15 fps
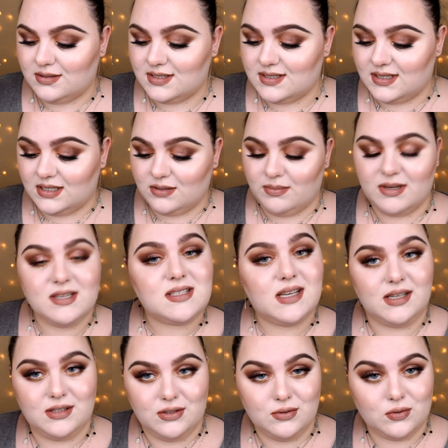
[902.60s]
Side by
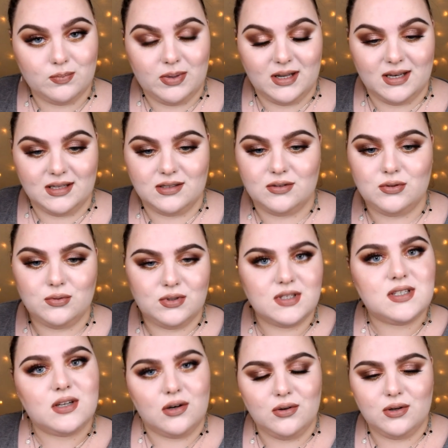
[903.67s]
Side Nude Palette, to
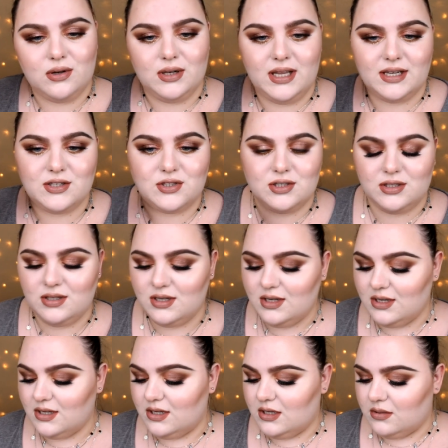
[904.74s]
this whole collection,
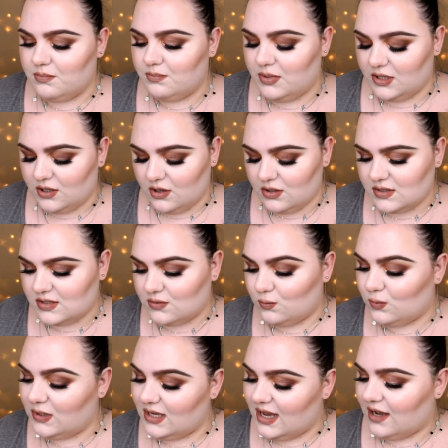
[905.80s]
because
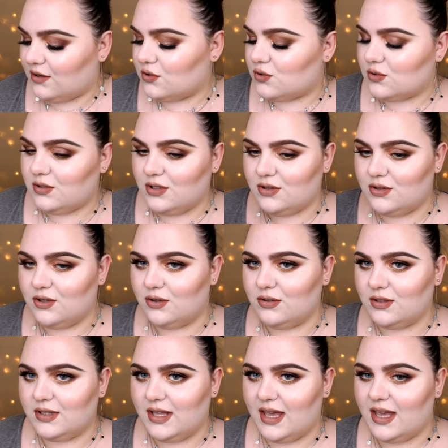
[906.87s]
we actually
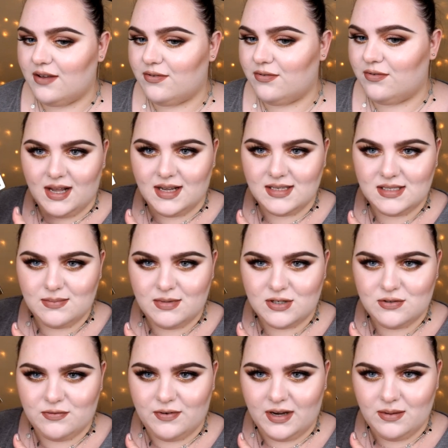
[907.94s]
don't have as
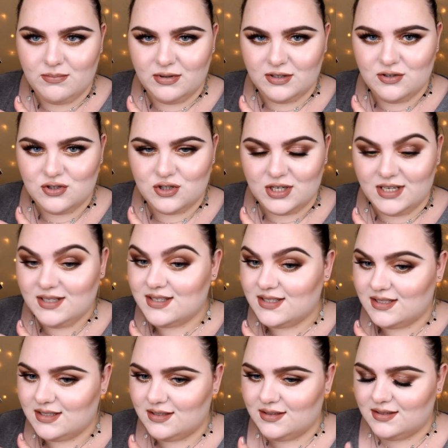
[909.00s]
much vibrant
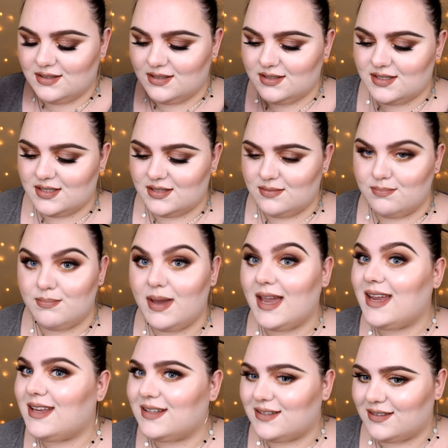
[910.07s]
shades in this
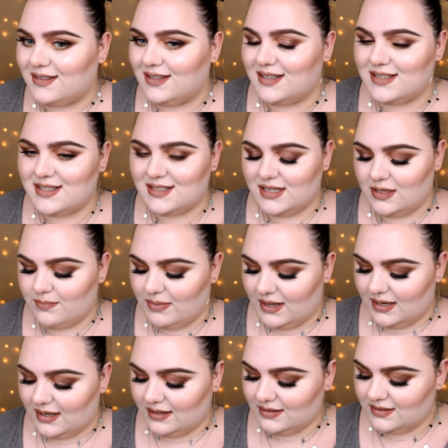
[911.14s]
main, let's say,
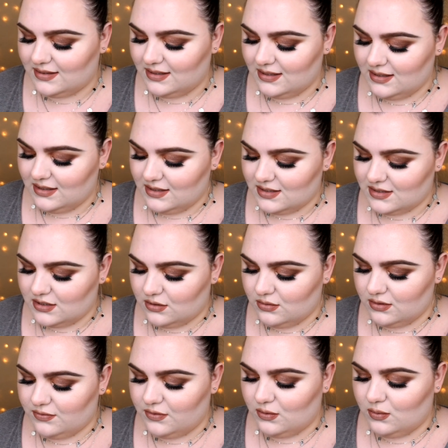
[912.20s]
palette.
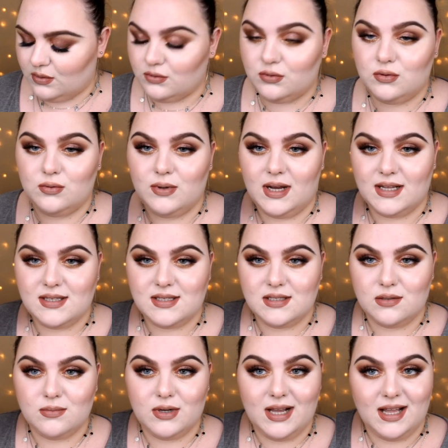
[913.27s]
So if you want to add
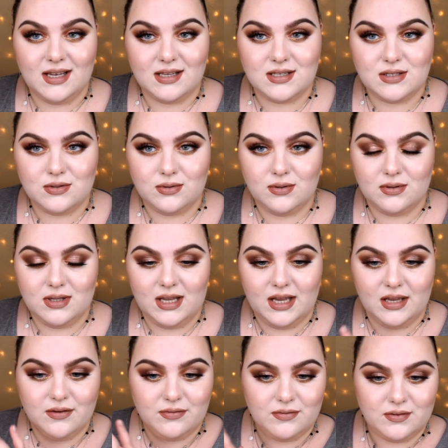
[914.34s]
some colors to your
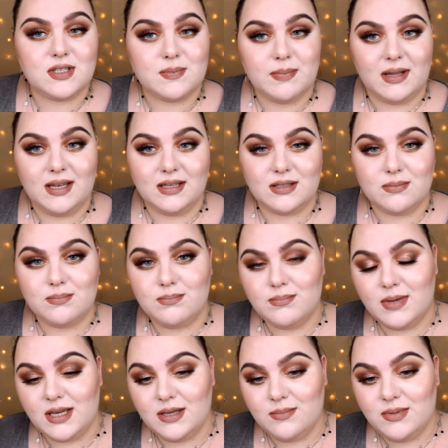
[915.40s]
life, this palette
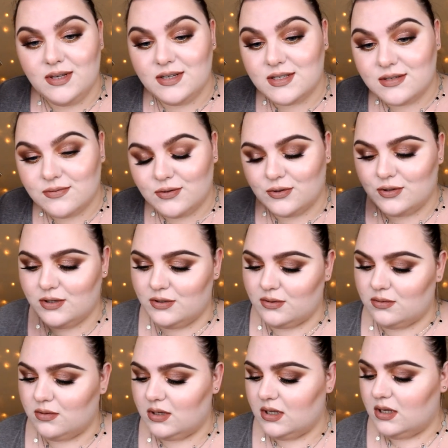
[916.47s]
maybe is for
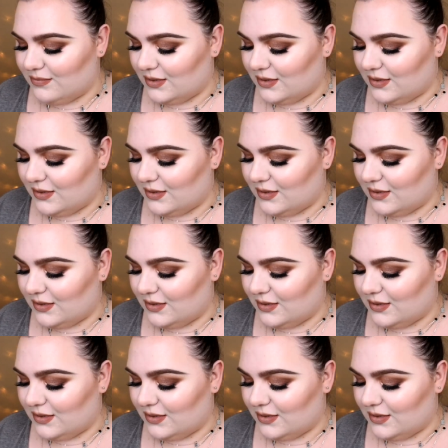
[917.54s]
you.